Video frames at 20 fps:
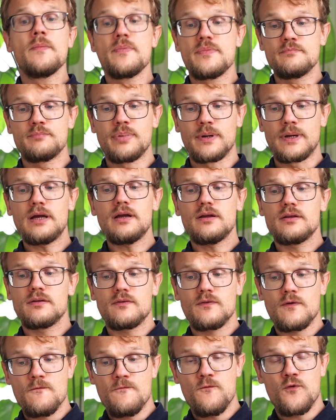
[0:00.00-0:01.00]

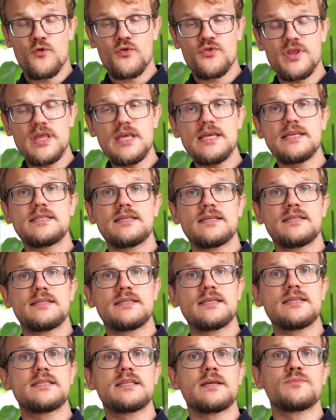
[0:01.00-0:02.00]
But for these
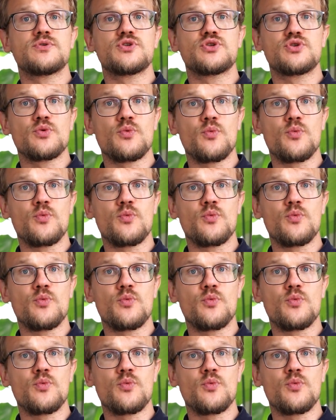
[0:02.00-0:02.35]
systems to